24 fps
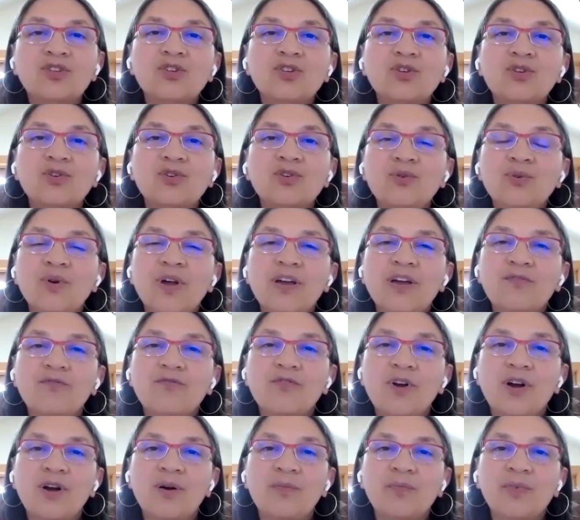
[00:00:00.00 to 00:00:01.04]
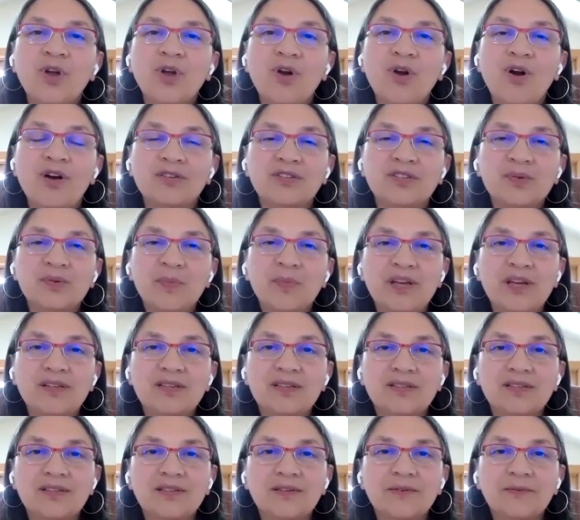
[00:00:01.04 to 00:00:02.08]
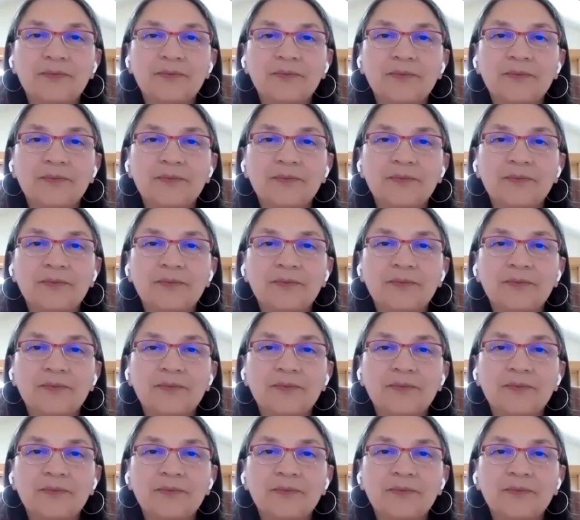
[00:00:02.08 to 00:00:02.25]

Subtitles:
to and from your heart space.